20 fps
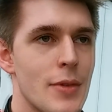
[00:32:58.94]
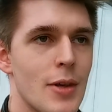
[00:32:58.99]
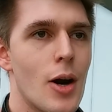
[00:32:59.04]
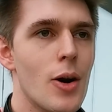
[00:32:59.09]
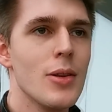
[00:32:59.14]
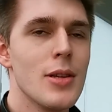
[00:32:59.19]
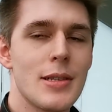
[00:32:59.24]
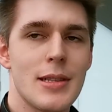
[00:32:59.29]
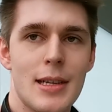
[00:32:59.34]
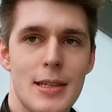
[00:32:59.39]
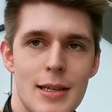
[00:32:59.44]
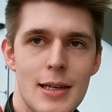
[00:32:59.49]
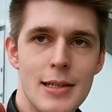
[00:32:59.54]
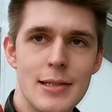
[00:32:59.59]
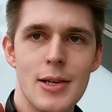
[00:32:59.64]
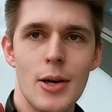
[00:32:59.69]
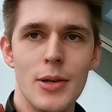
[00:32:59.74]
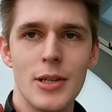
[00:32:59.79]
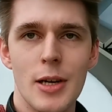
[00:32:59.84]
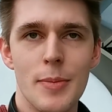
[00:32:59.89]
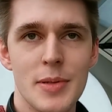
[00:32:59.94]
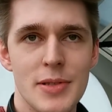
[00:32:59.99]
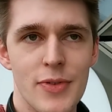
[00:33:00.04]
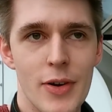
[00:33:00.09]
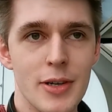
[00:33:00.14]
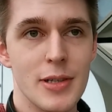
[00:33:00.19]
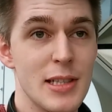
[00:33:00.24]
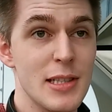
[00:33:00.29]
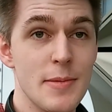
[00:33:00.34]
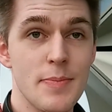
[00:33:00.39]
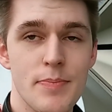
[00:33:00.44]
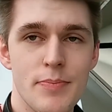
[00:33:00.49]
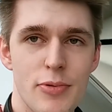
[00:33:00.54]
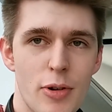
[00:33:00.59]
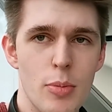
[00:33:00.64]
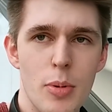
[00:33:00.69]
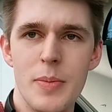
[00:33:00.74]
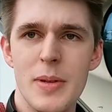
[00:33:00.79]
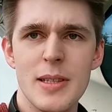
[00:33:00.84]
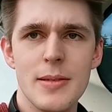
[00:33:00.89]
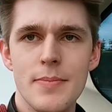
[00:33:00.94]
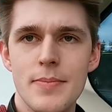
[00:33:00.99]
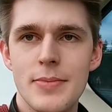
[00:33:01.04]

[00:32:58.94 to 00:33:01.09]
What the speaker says: Oh look, that guy's holding up his phone. He's probably